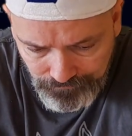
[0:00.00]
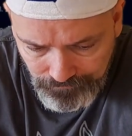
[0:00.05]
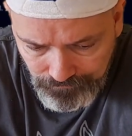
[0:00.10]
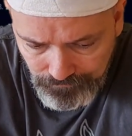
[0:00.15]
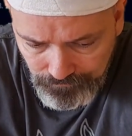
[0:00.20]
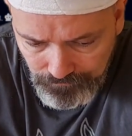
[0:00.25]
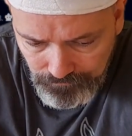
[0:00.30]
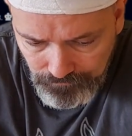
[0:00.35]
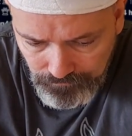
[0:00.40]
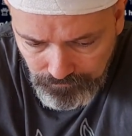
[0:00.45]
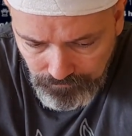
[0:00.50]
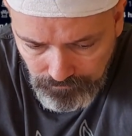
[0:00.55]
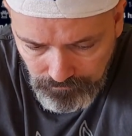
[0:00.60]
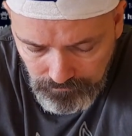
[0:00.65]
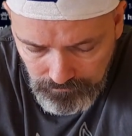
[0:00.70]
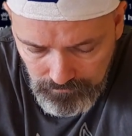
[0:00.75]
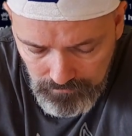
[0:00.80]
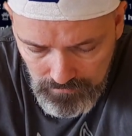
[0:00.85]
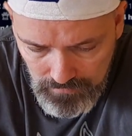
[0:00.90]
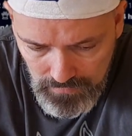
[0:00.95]

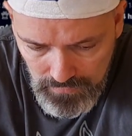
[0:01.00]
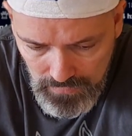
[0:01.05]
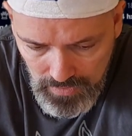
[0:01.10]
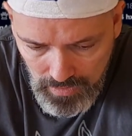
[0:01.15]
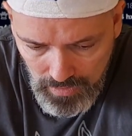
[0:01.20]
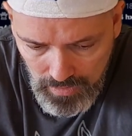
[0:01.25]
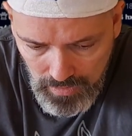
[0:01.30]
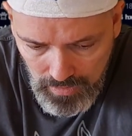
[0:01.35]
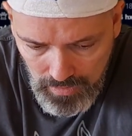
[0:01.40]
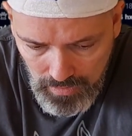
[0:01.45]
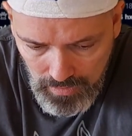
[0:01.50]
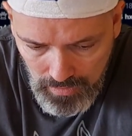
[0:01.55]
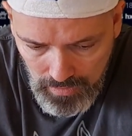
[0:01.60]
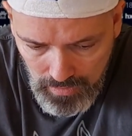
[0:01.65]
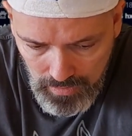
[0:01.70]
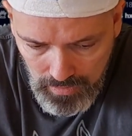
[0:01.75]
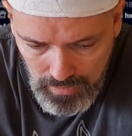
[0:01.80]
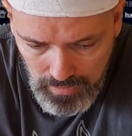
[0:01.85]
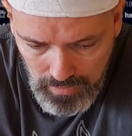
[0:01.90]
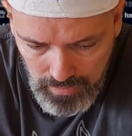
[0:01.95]

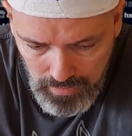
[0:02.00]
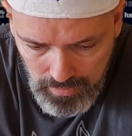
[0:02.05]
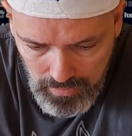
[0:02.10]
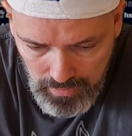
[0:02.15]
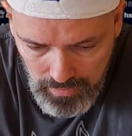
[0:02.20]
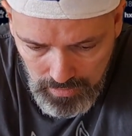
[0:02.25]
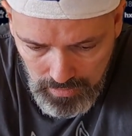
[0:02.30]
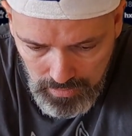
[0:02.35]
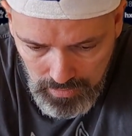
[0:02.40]
Nothing is said.